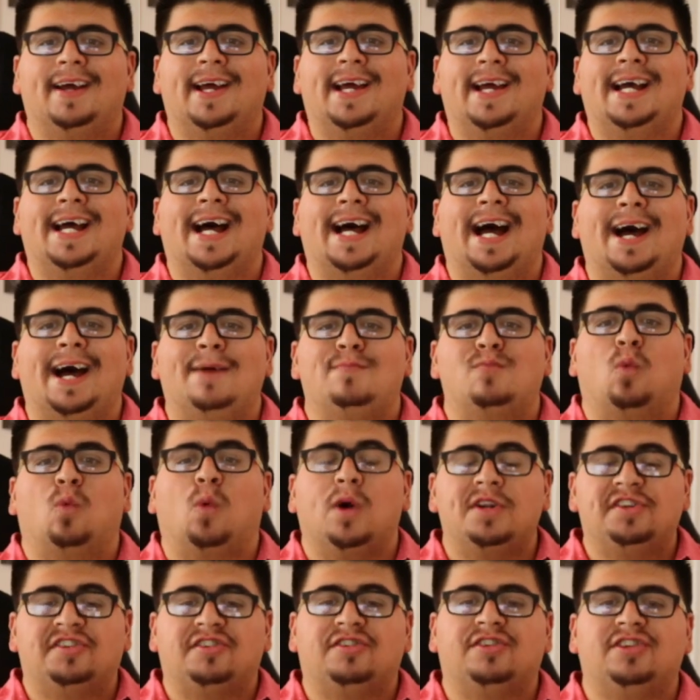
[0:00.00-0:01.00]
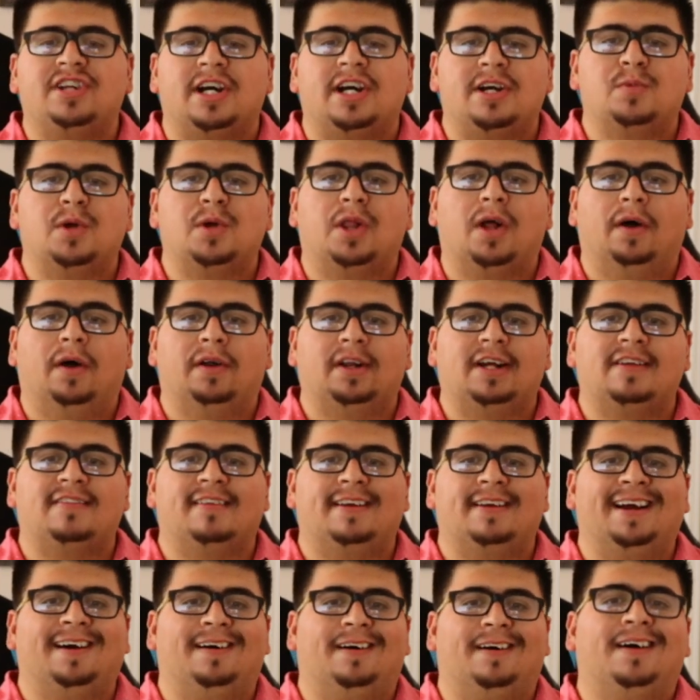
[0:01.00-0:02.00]
Uh, once you're done with Holidays in
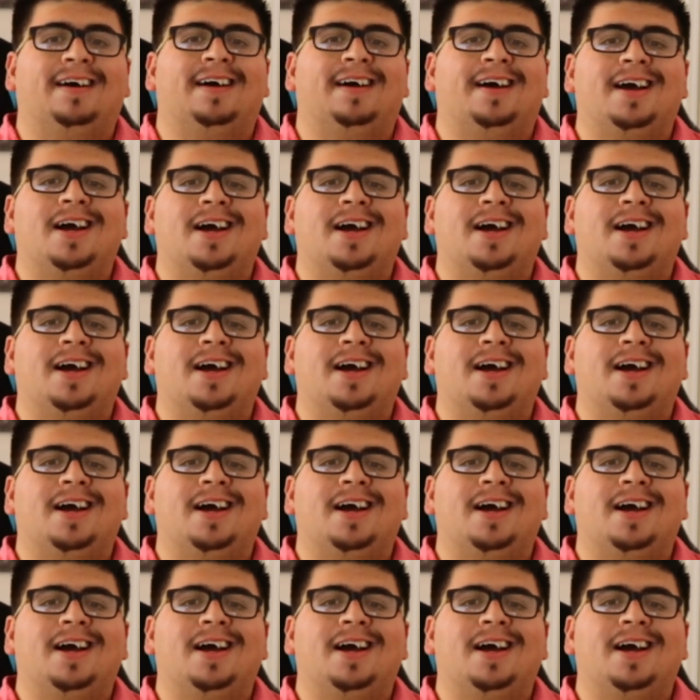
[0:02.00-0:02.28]
Hell,